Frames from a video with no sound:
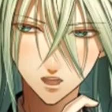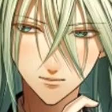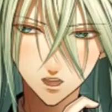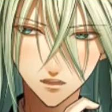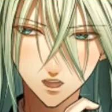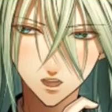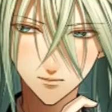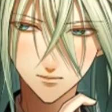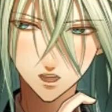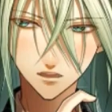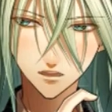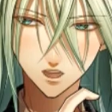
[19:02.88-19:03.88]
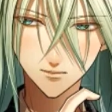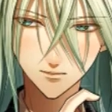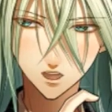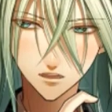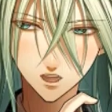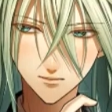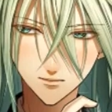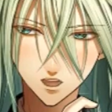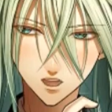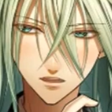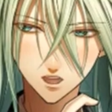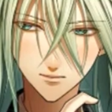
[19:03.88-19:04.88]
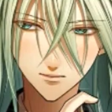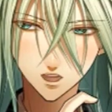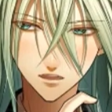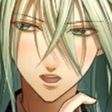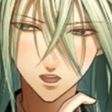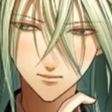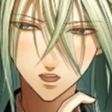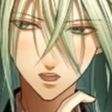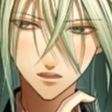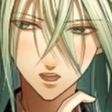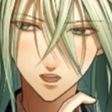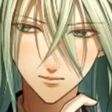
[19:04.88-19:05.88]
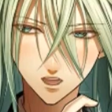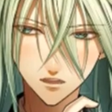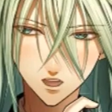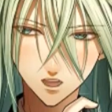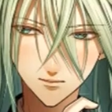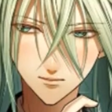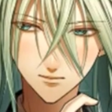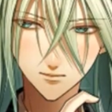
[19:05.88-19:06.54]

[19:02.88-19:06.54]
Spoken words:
That'd be no good. There's no need for you to be so nice to me.